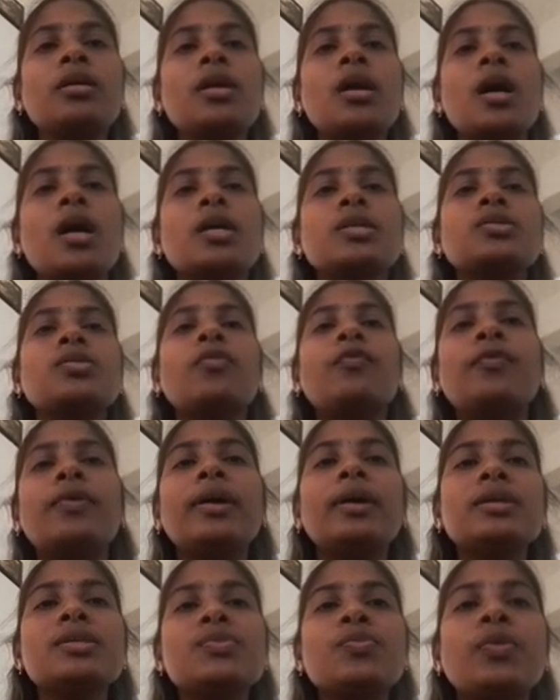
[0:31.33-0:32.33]
So
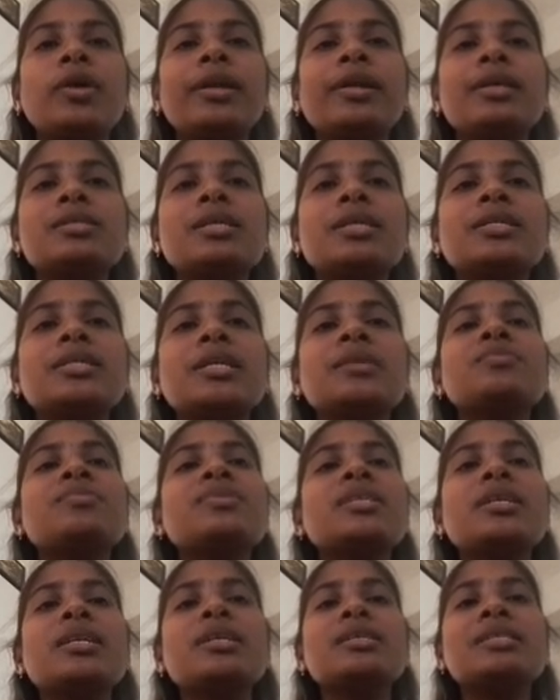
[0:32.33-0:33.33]
first one is a time
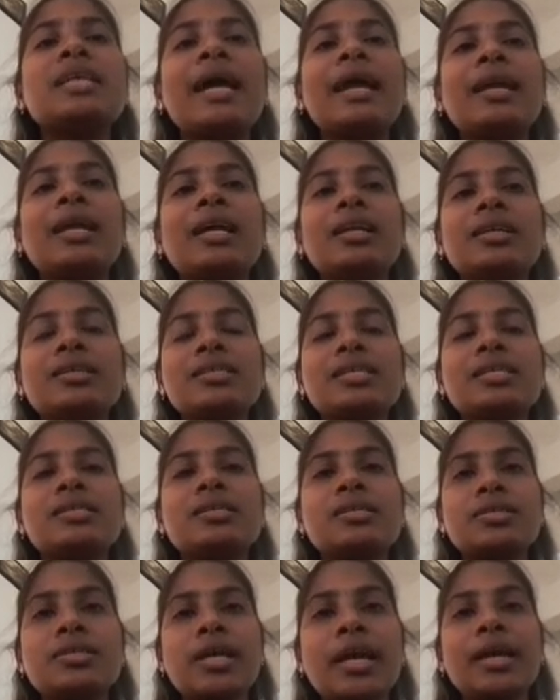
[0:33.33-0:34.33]
series
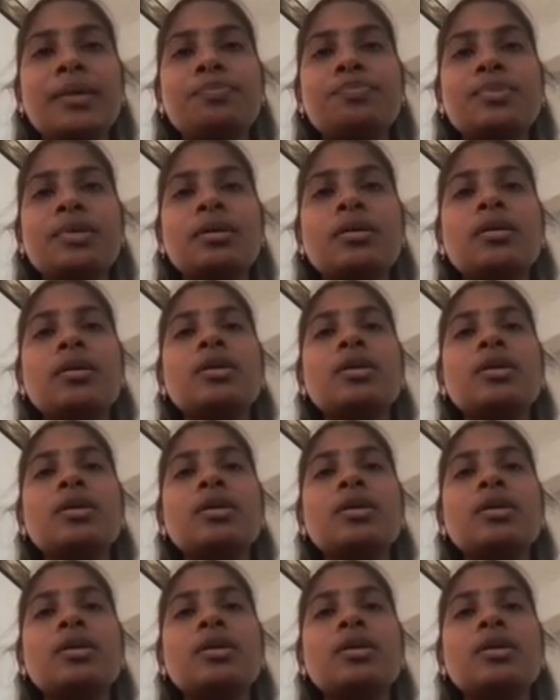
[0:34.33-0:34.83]
analysis types.